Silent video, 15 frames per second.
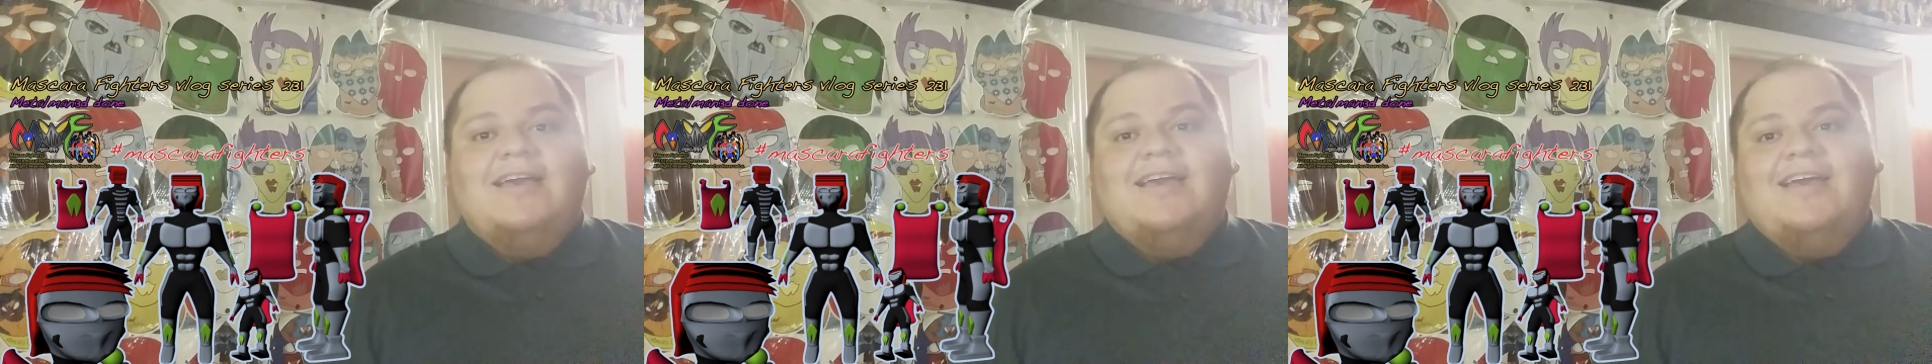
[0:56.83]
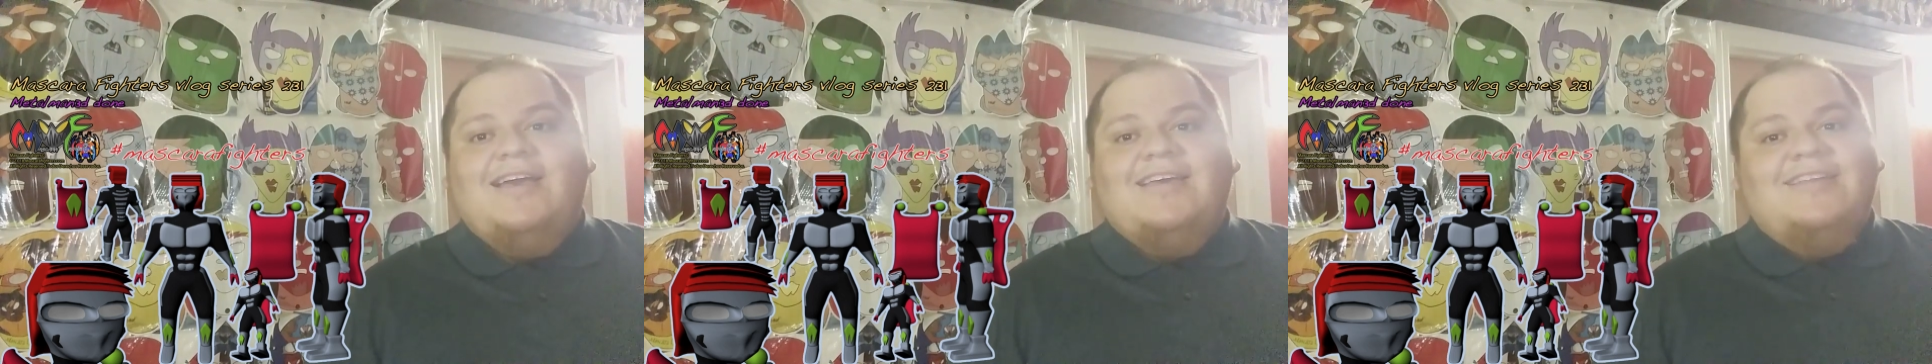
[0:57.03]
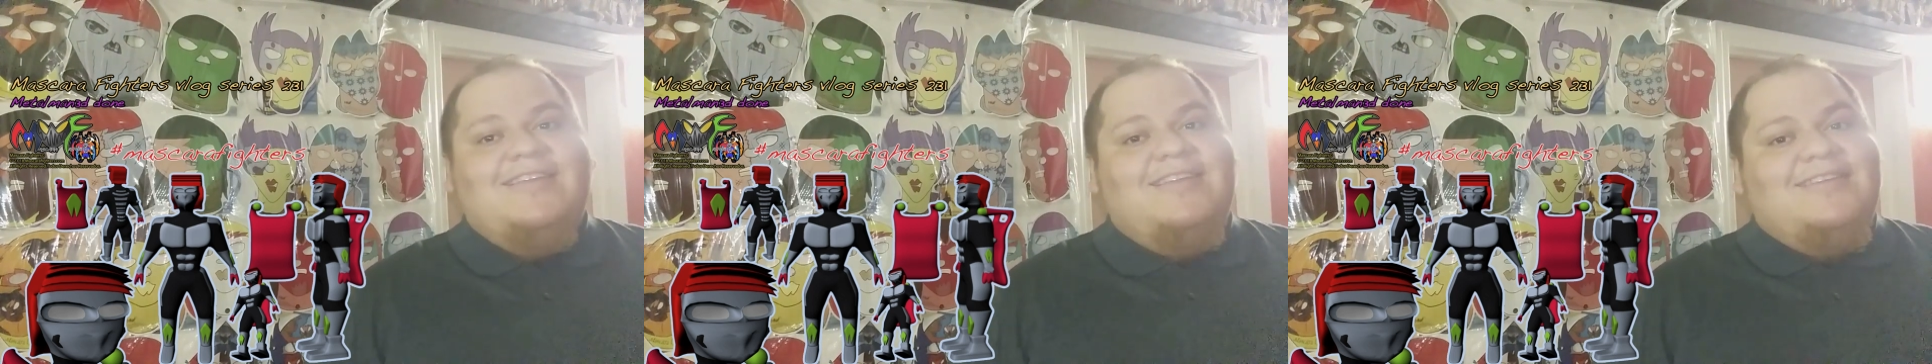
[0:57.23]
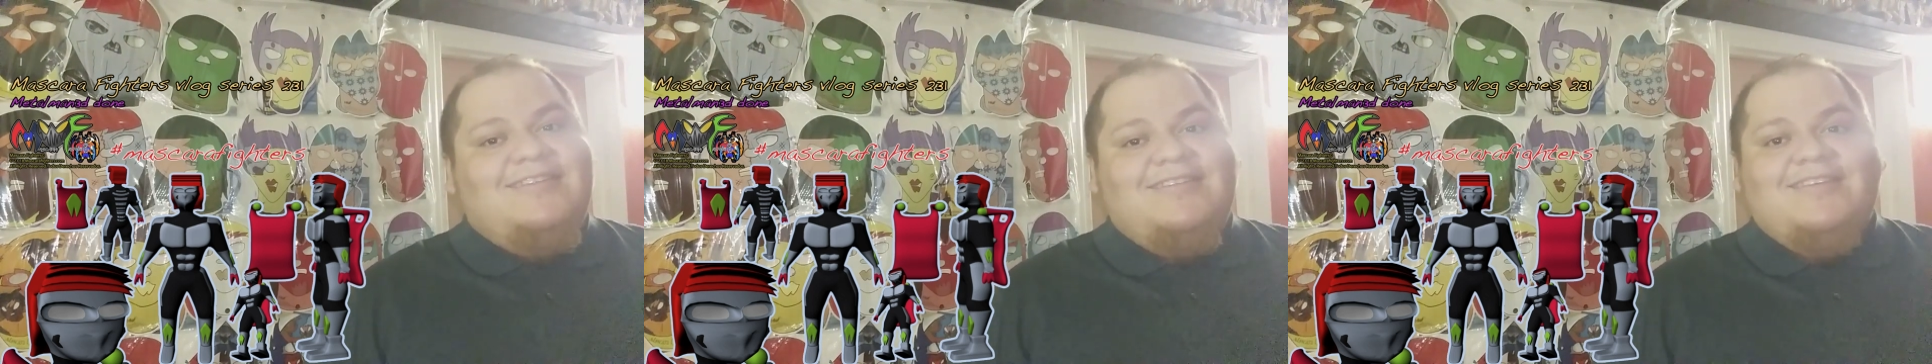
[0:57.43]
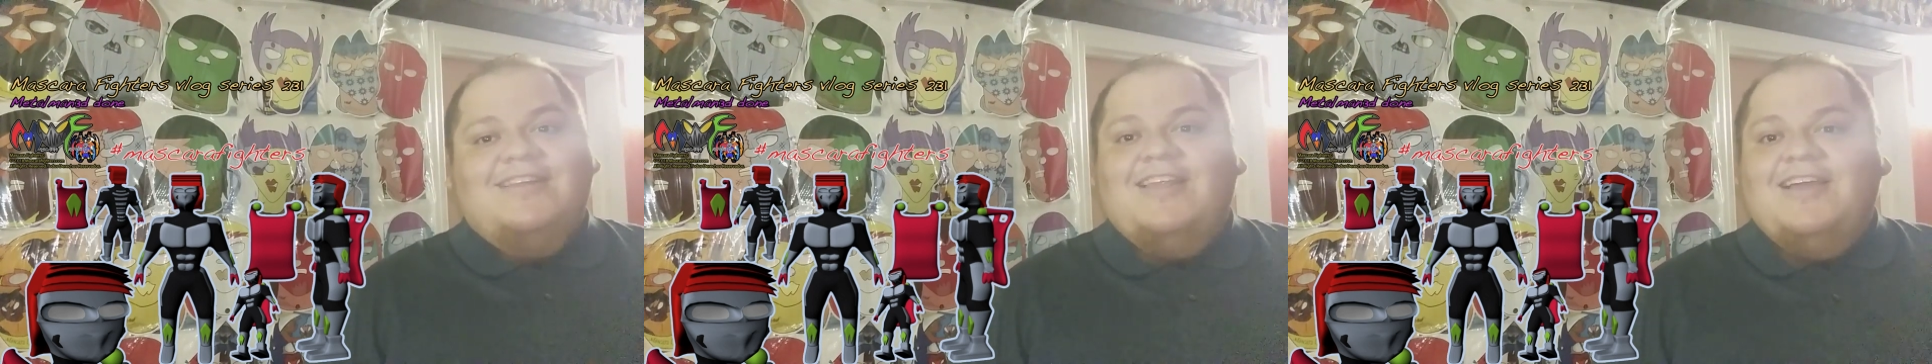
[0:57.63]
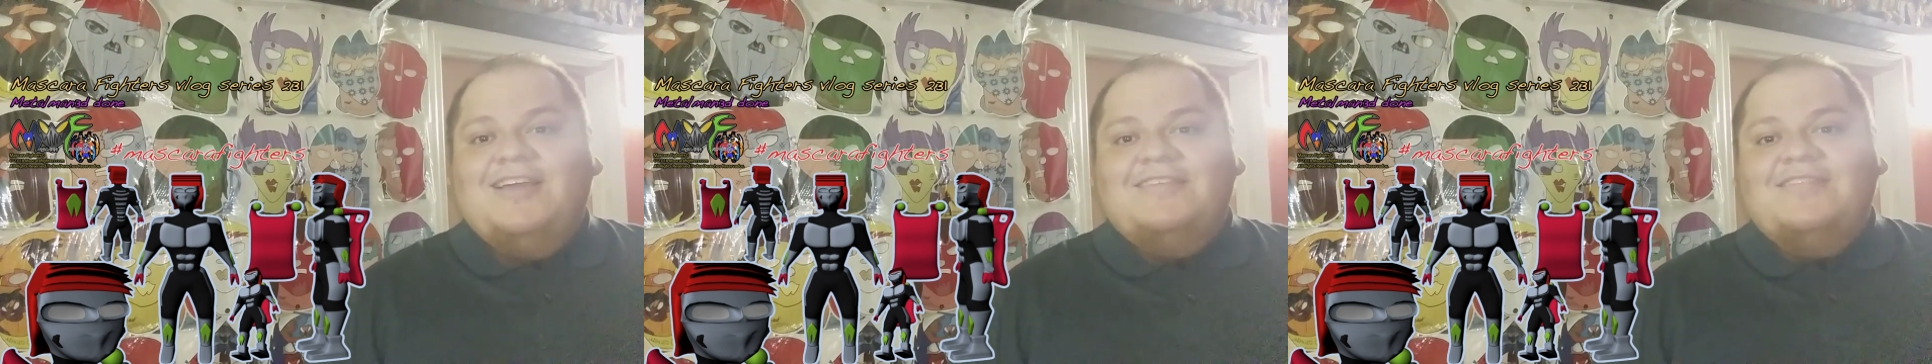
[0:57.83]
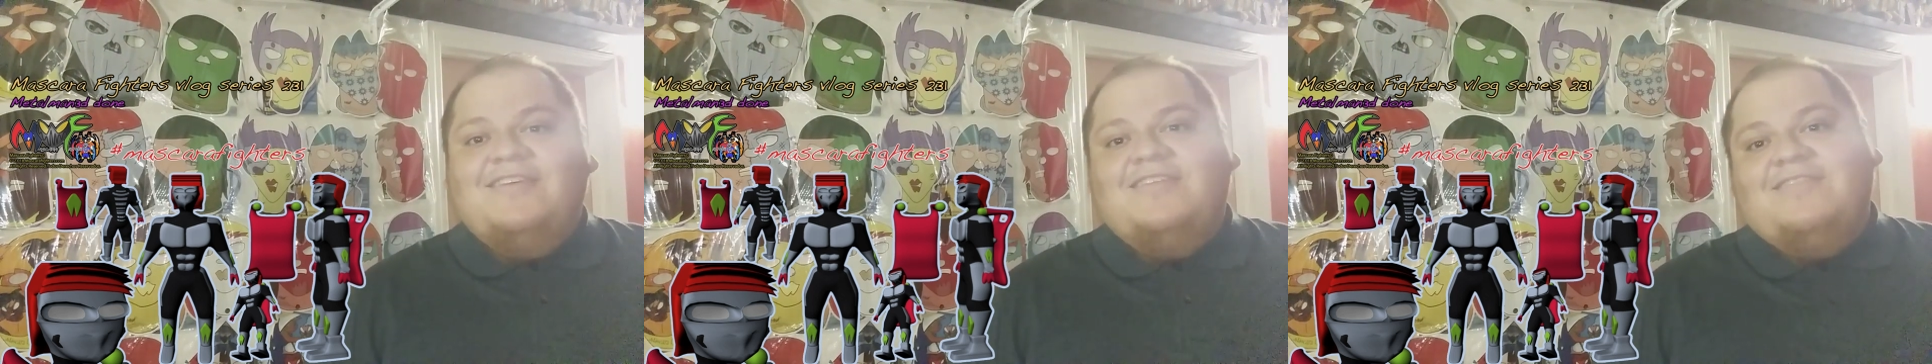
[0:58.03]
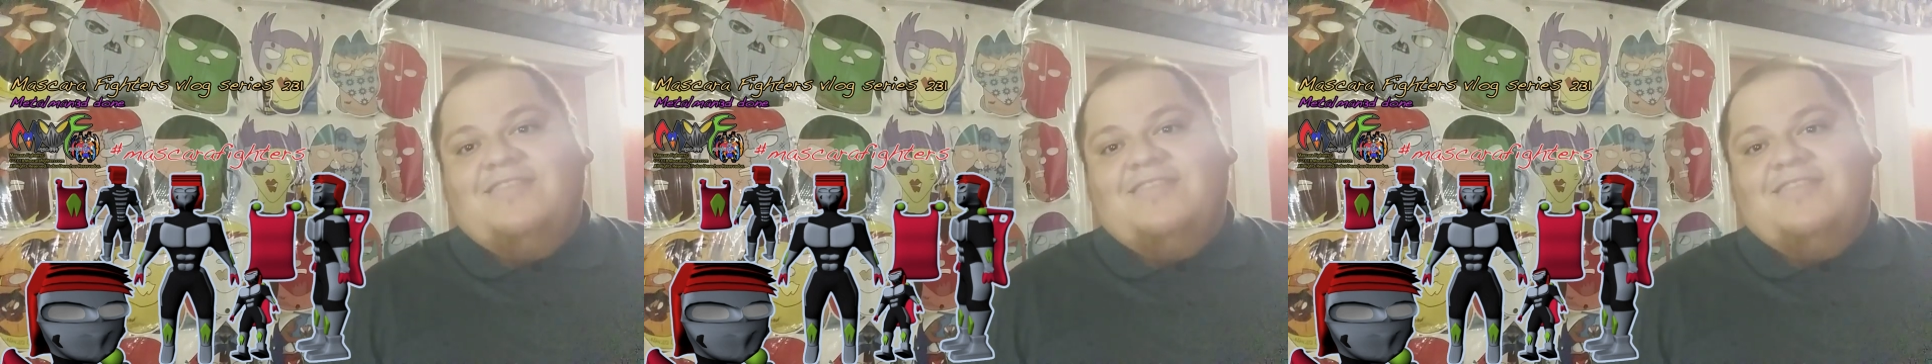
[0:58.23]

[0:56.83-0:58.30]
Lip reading: And like I said,